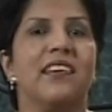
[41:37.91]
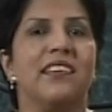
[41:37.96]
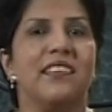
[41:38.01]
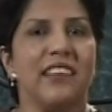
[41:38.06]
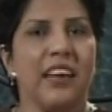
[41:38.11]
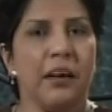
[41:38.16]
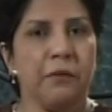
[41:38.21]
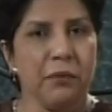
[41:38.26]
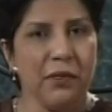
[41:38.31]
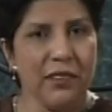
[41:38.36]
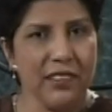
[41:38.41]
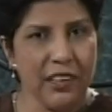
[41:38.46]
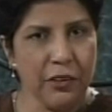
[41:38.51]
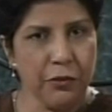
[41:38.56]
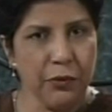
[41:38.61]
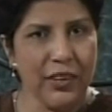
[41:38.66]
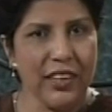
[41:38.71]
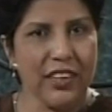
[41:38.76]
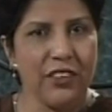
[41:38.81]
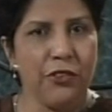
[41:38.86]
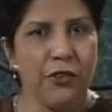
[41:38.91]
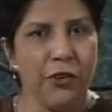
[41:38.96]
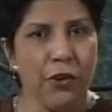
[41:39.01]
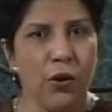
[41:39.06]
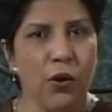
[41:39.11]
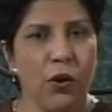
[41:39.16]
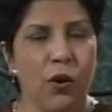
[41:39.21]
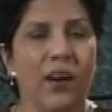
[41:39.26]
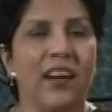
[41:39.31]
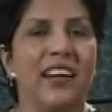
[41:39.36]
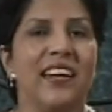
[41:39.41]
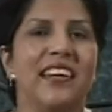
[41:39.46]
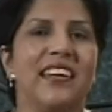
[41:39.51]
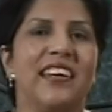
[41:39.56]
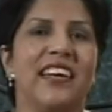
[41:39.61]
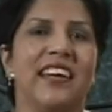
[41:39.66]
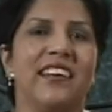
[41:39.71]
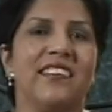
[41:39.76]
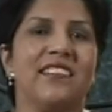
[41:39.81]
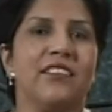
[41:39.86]
samples that we can draw
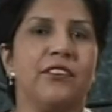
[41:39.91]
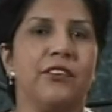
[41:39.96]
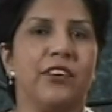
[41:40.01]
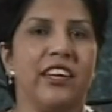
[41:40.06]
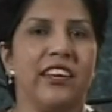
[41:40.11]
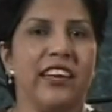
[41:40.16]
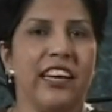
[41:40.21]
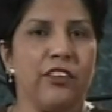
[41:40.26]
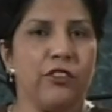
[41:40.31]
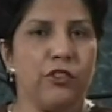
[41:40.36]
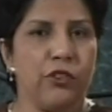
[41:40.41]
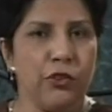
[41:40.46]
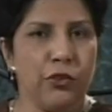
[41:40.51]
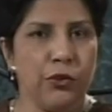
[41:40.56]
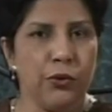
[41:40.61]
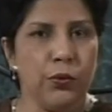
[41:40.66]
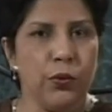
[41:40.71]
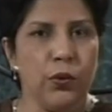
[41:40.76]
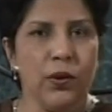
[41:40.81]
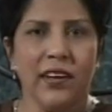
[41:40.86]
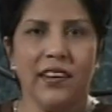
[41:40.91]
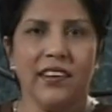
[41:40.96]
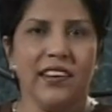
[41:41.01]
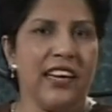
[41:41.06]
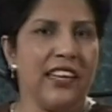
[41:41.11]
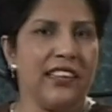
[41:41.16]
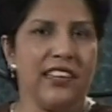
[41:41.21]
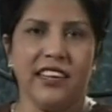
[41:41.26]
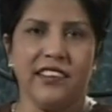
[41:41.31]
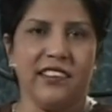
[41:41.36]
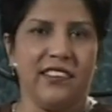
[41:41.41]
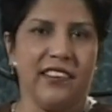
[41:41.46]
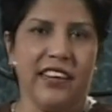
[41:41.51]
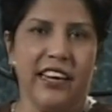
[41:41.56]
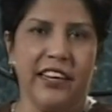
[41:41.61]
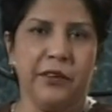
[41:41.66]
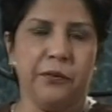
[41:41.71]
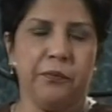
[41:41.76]
is 3 raised to 2 and that is 9.